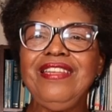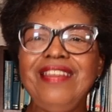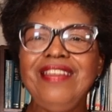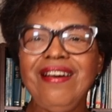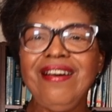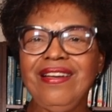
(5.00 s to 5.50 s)

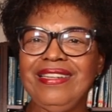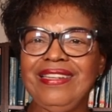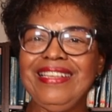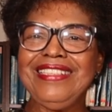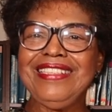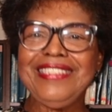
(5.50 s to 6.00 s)

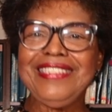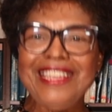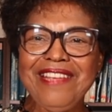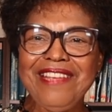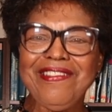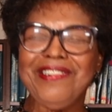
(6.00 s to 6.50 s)
none,
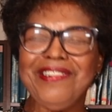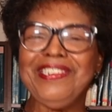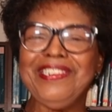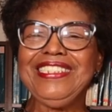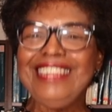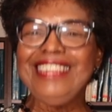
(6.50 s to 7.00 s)

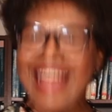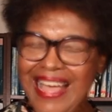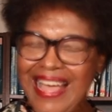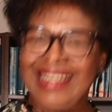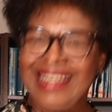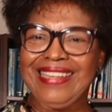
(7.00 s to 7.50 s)
zero,
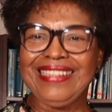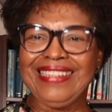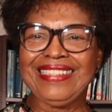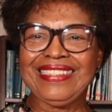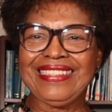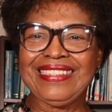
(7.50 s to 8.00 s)
nada.
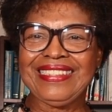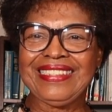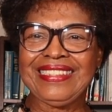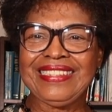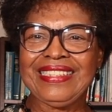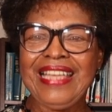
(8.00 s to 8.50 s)

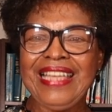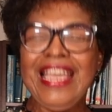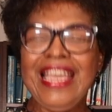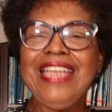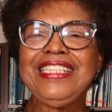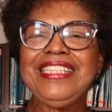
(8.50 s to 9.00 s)

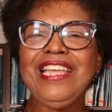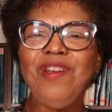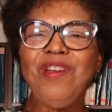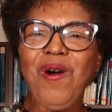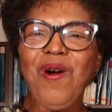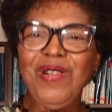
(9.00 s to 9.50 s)
It
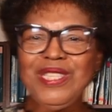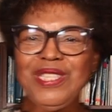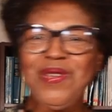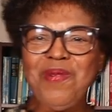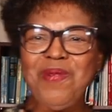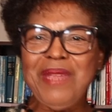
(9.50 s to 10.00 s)
can
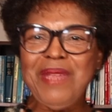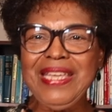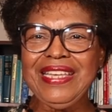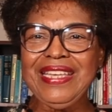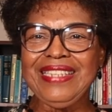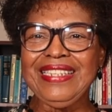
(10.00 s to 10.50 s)
also
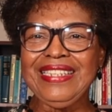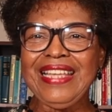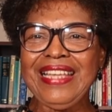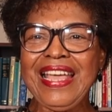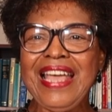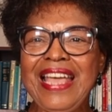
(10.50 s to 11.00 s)
mean
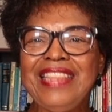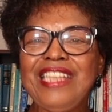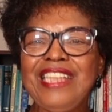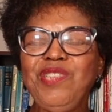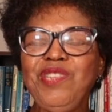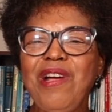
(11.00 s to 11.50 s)

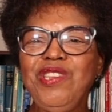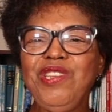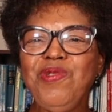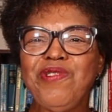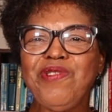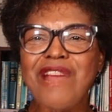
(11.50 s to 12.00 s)
that you are a
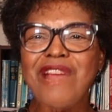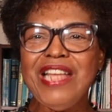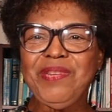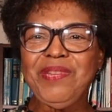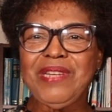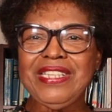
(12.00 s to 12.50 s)
new
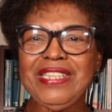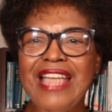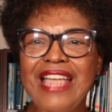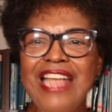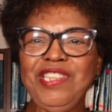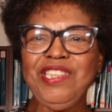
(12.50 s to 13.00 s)

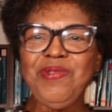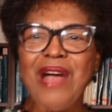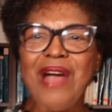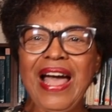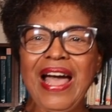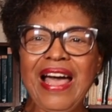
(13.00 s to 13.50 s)
graduate and
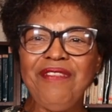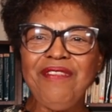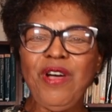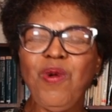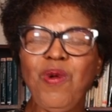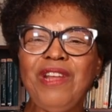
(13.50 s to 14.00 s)
you
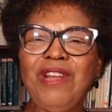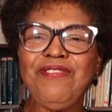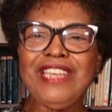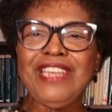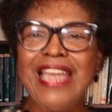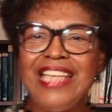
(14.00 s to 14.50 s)
have
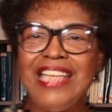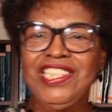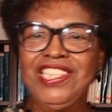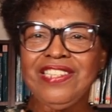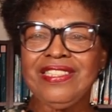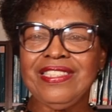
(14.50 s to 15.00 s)

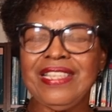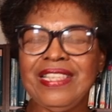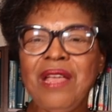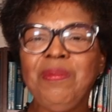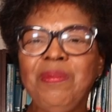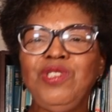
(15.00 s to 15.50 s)
qualifications,
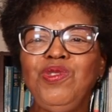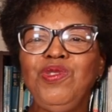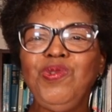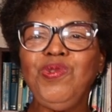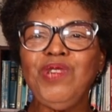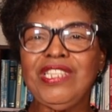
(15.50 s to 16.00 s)
but you
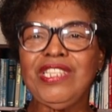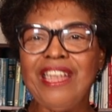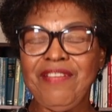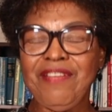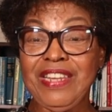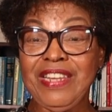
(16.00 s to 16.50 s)
do not
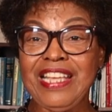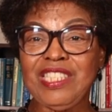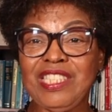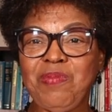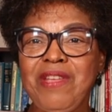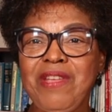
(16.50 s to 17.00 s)
have any
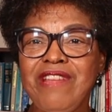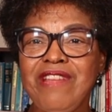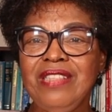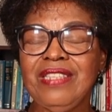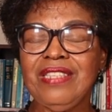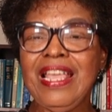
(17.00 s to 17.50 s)

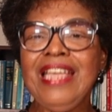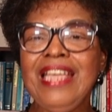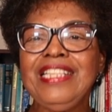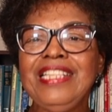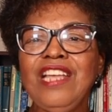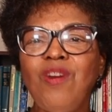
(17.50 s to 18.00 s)
experience.
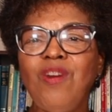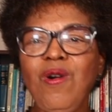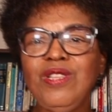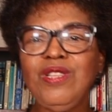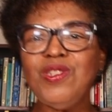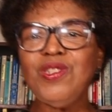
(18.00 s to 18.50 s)
It can
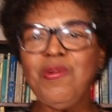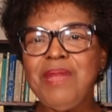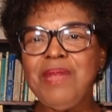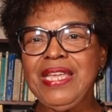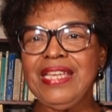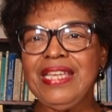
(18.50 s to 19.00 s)
also
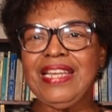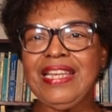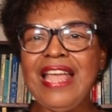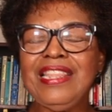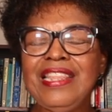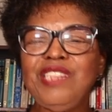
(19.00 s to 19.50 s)

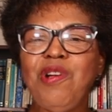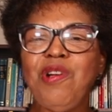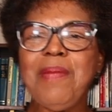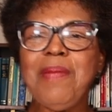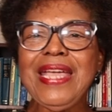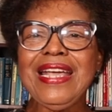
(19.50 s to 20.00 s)
mean that you
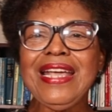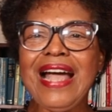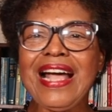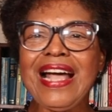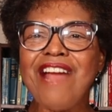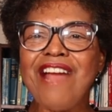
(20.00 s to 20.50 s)
are making
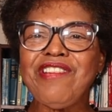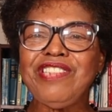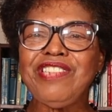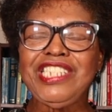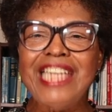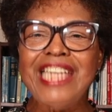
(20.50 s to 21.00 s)
a
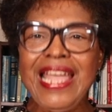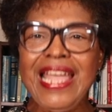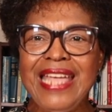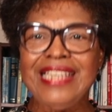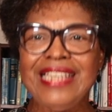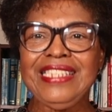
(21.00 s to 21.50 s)
career
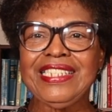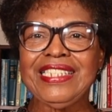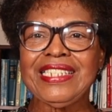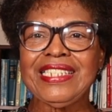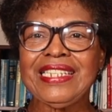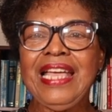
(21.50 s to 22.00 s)

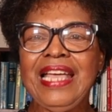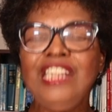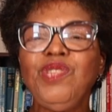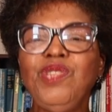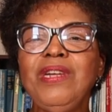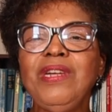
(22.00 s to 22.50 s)
change
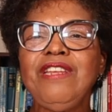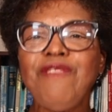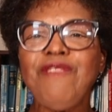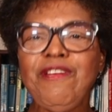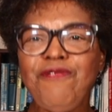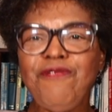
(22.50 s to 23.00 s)
into a
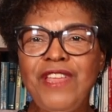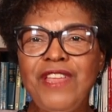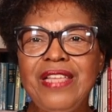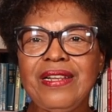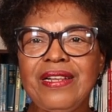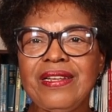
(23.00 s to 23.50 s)
different
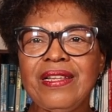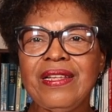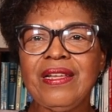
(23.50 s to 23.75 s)
field